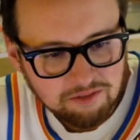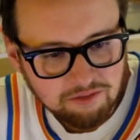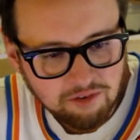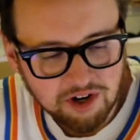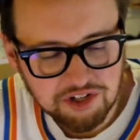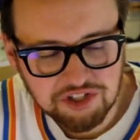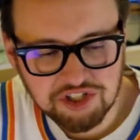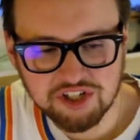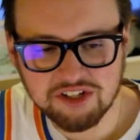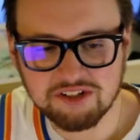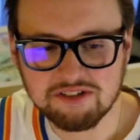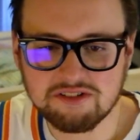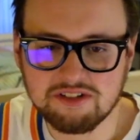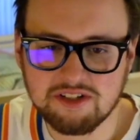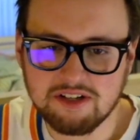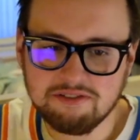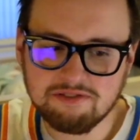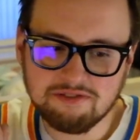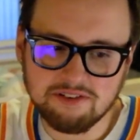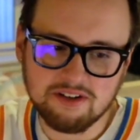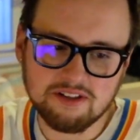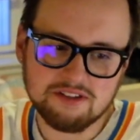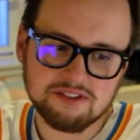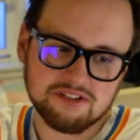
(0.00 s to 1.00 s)
watching
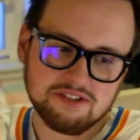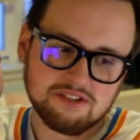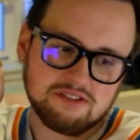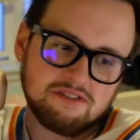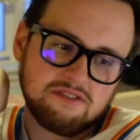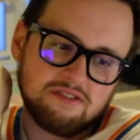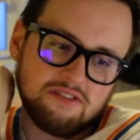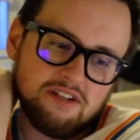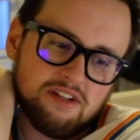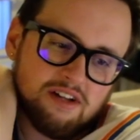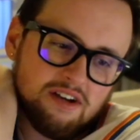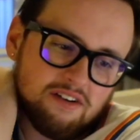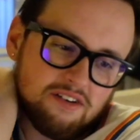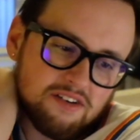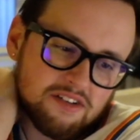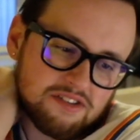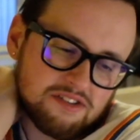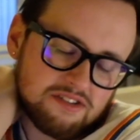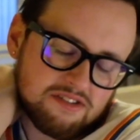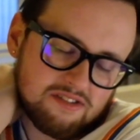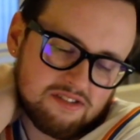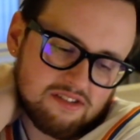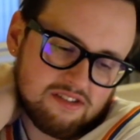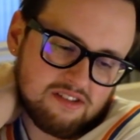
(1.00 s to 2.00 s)
defense,
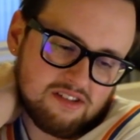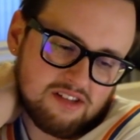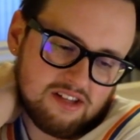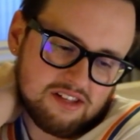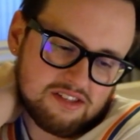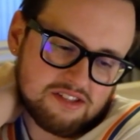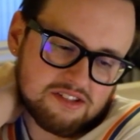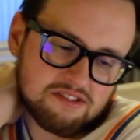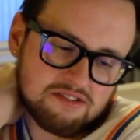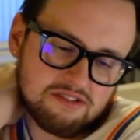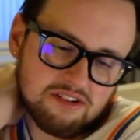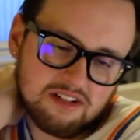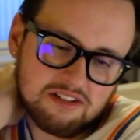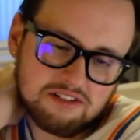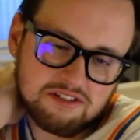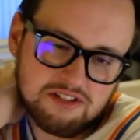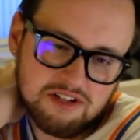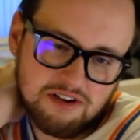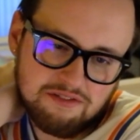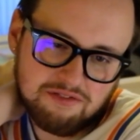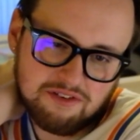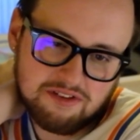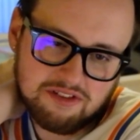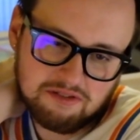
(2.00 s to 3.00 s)
it's
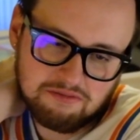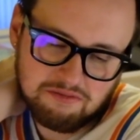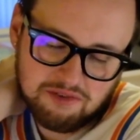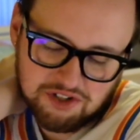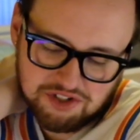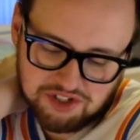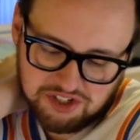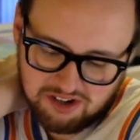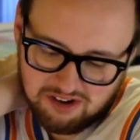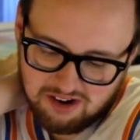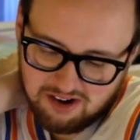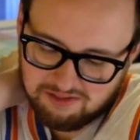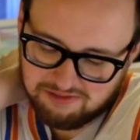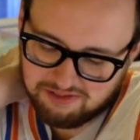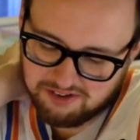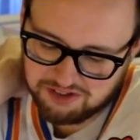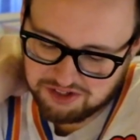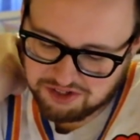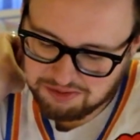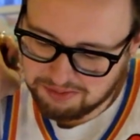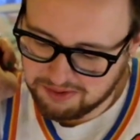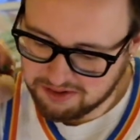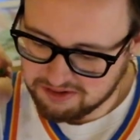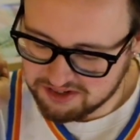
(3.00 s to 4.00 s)
different than watching
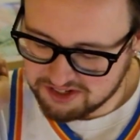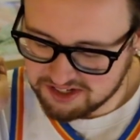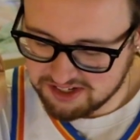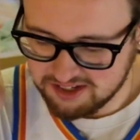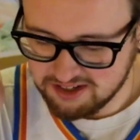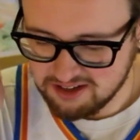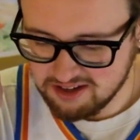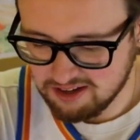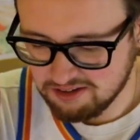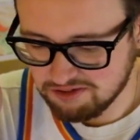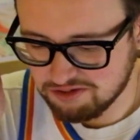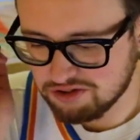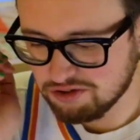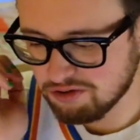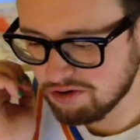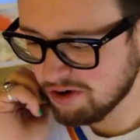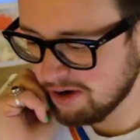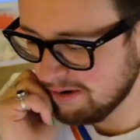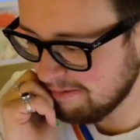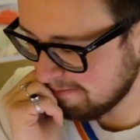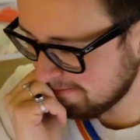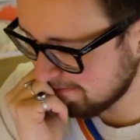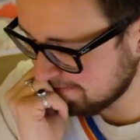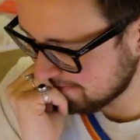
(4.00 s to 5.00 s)
offense, but seeing
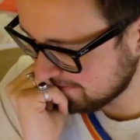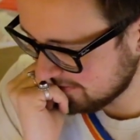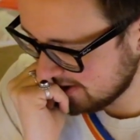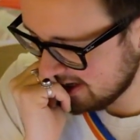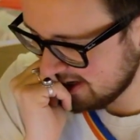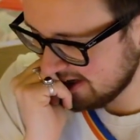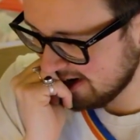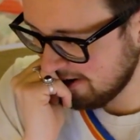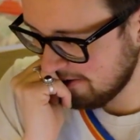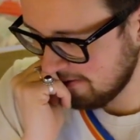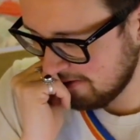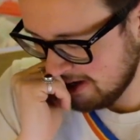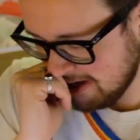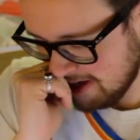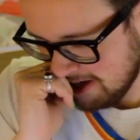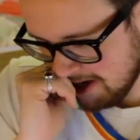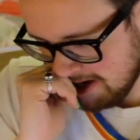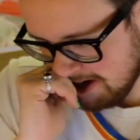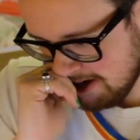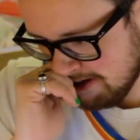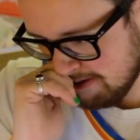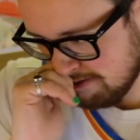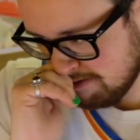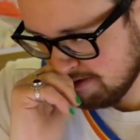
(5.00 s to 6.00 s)
Dort, in
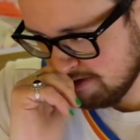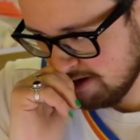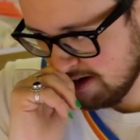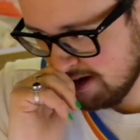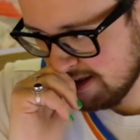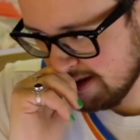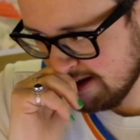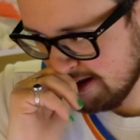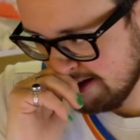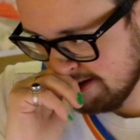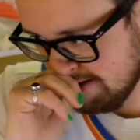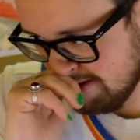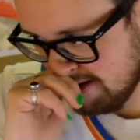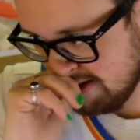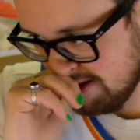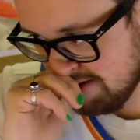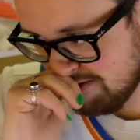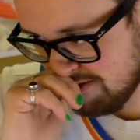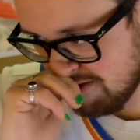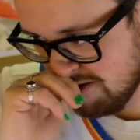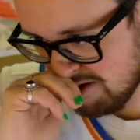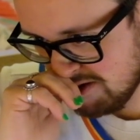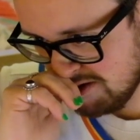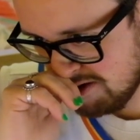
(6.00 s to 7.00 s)

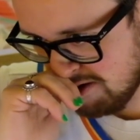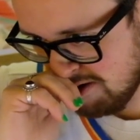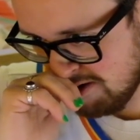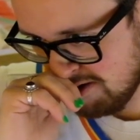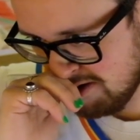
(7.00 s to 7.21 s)
the fourth